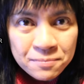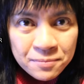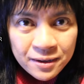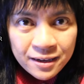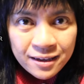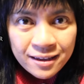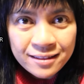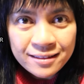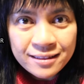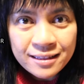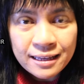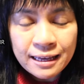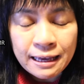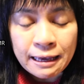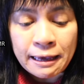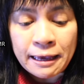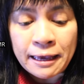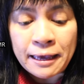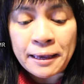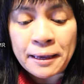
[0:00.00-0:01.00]
a bit
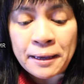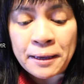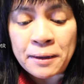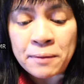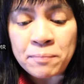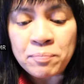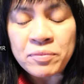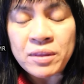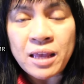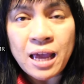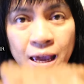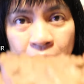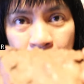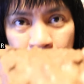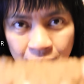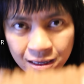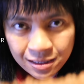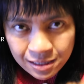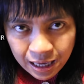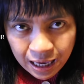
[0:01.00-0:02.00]

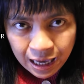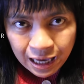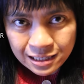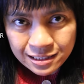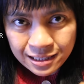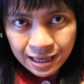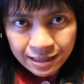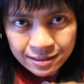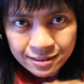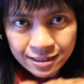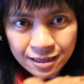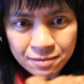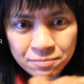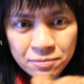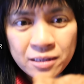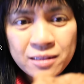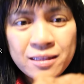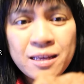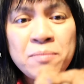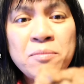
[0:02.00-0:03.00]
I'm
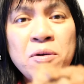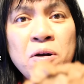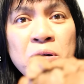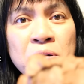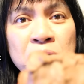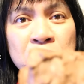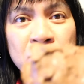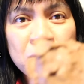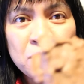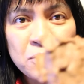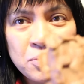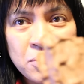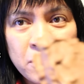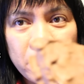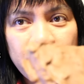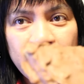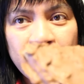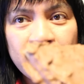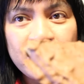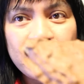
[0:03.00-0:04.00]
excited, but I'm also
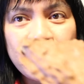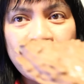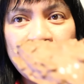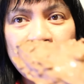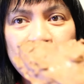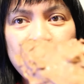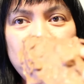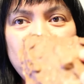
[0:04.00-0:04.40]
worried.